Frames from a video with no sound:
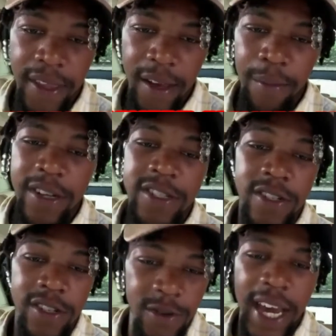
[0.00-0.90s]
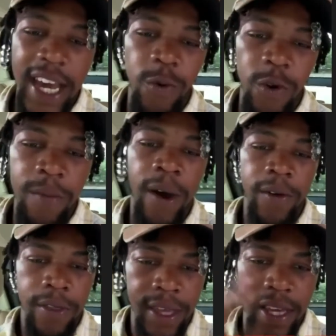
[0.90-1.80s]
But you do got to worry about
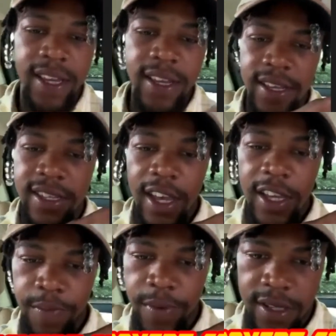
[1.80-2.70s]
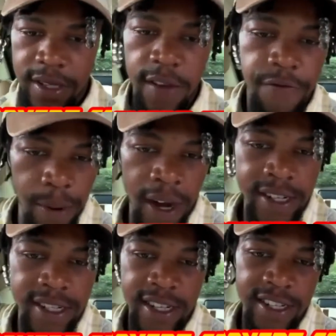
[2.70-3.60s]
these specific
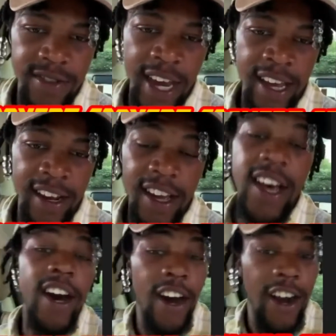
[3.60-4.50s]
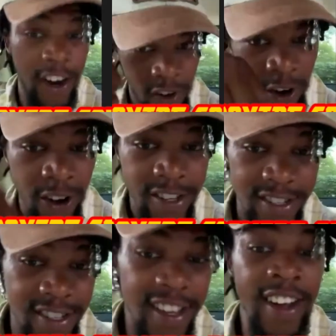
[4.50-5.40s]
punches. You got a cross,
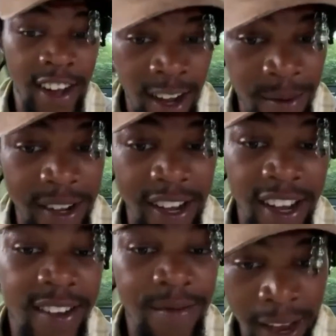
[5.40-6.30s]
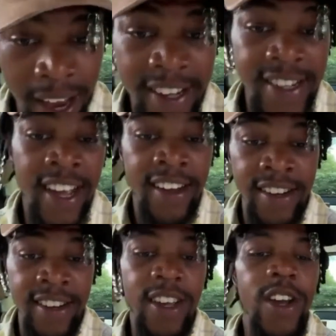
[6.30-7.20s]
uppercut, body shot, hook,
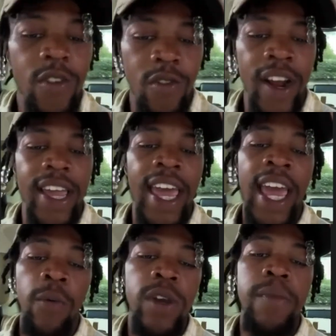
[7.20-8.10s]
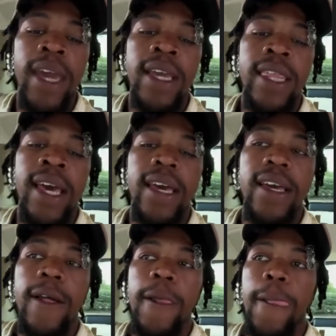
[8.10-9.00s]
right? And we made that
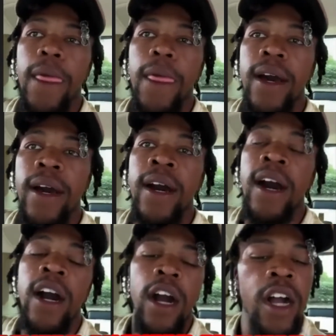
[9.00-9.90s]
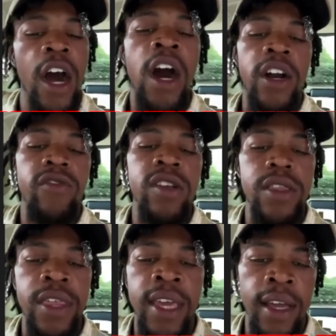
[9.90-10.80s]
a concrete
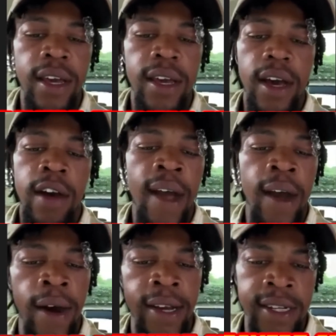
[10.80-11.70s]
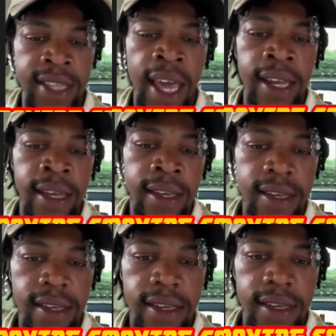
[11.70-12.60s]
thing of our understanding.
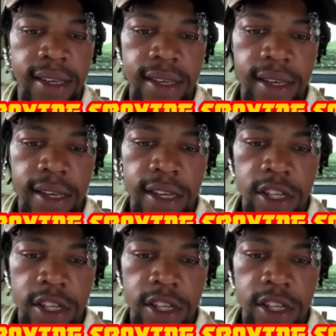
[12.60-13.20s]
Mm-hmm.